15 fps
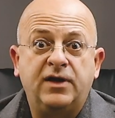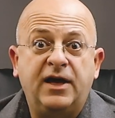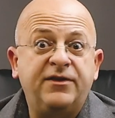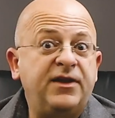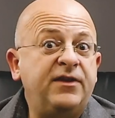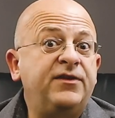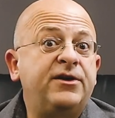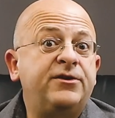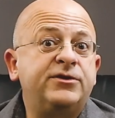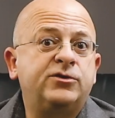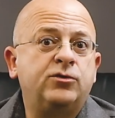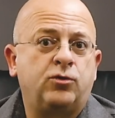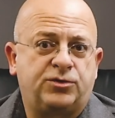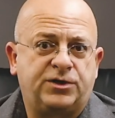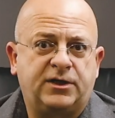And then there is
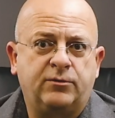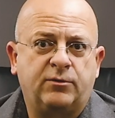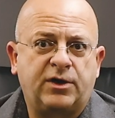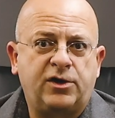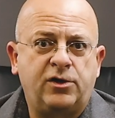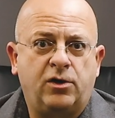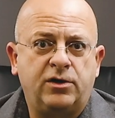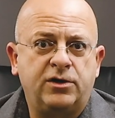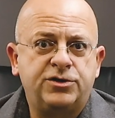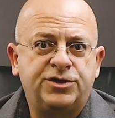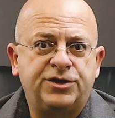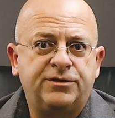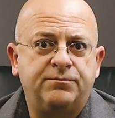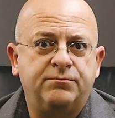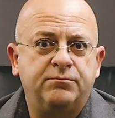nautical
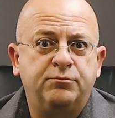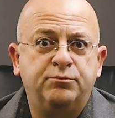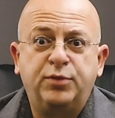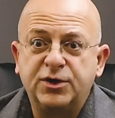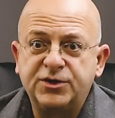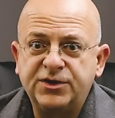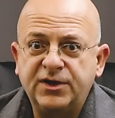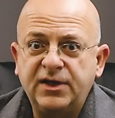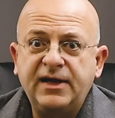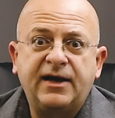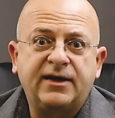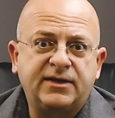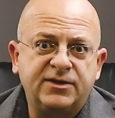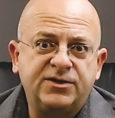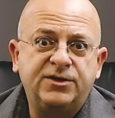archaeology. Personally,
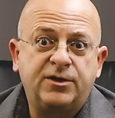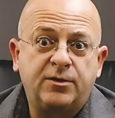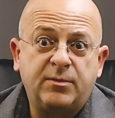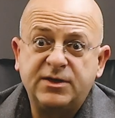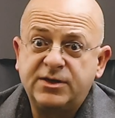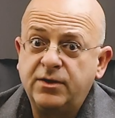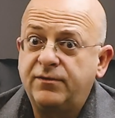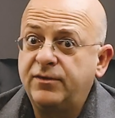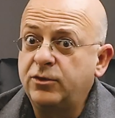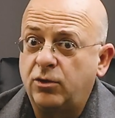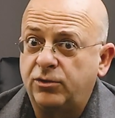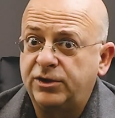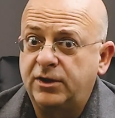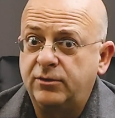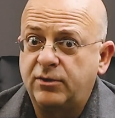I consider myself a
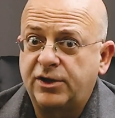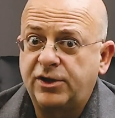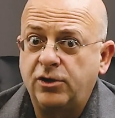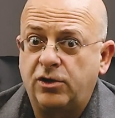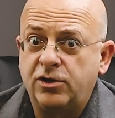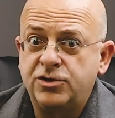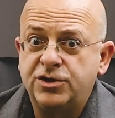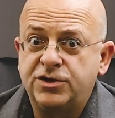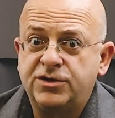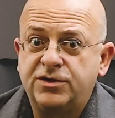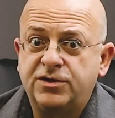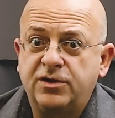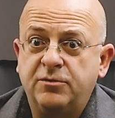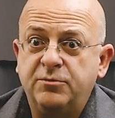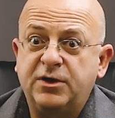nautical archaeologist
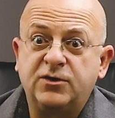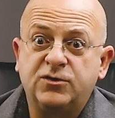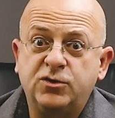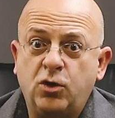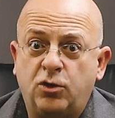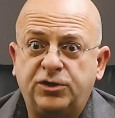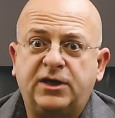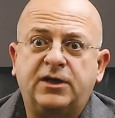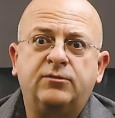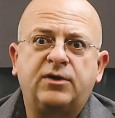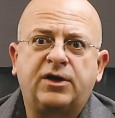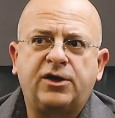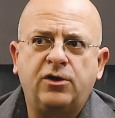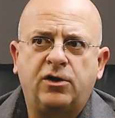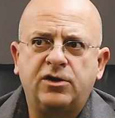because nautical
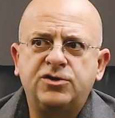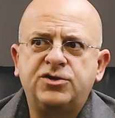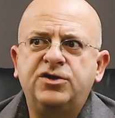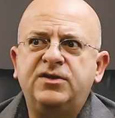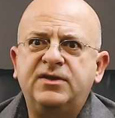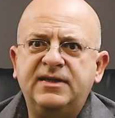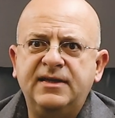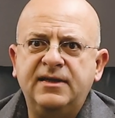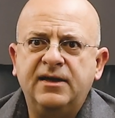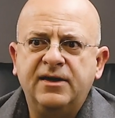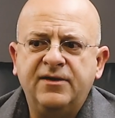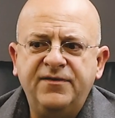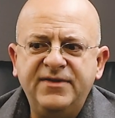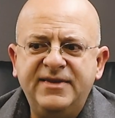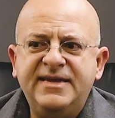archaeology
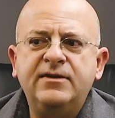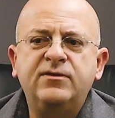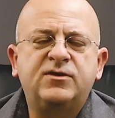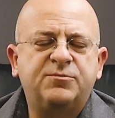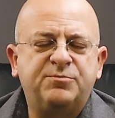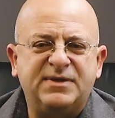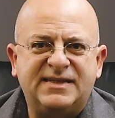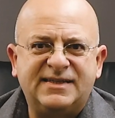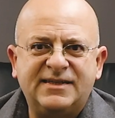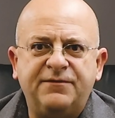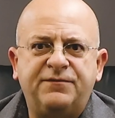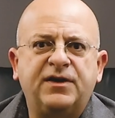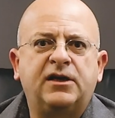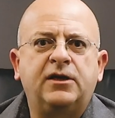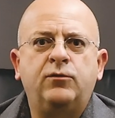deal
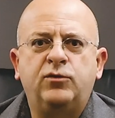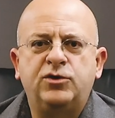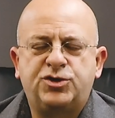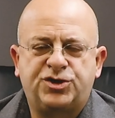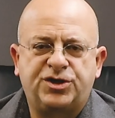specifically with